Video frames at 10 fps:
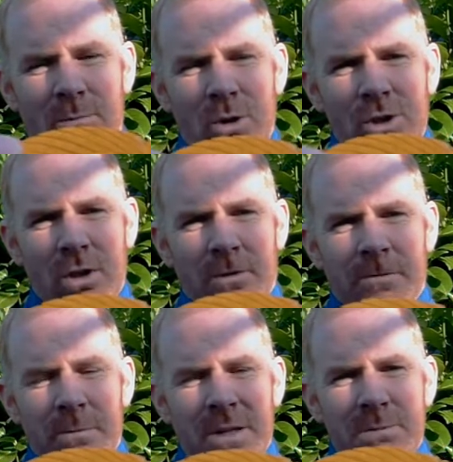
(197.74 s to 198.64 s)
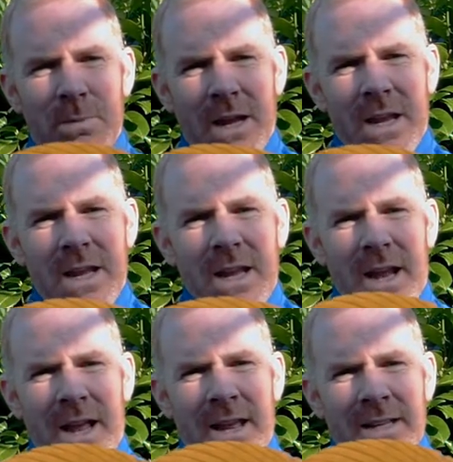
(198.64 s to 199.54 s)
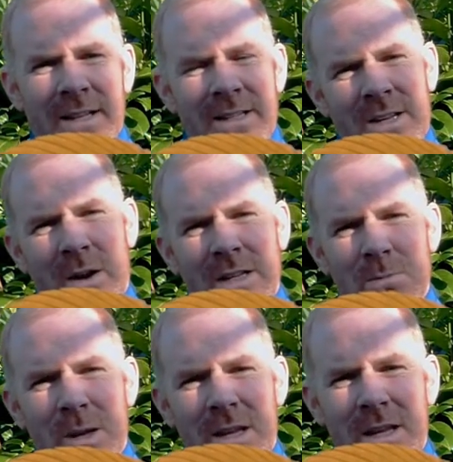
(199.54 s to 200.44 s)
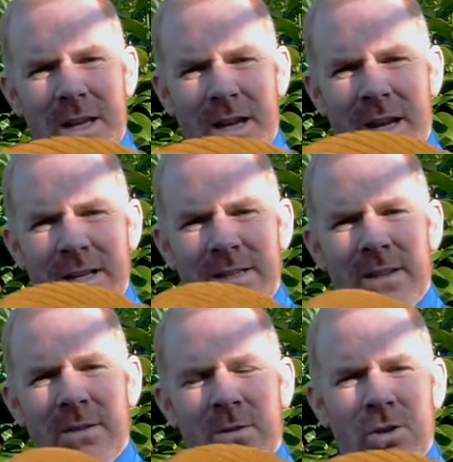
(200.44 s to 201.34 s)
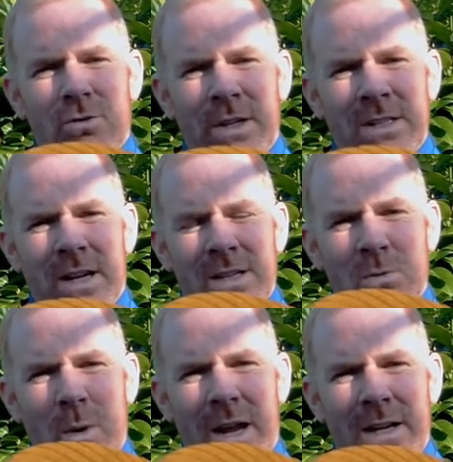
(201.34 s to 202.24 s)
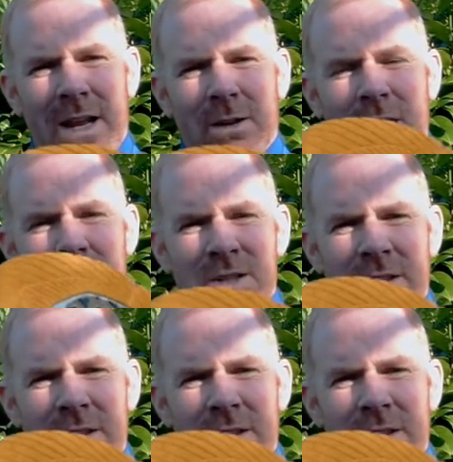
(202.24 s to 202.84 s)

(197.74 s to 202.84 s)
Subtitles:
I'm pushing off from this bit, and it's going to be the tread is going to wear down. So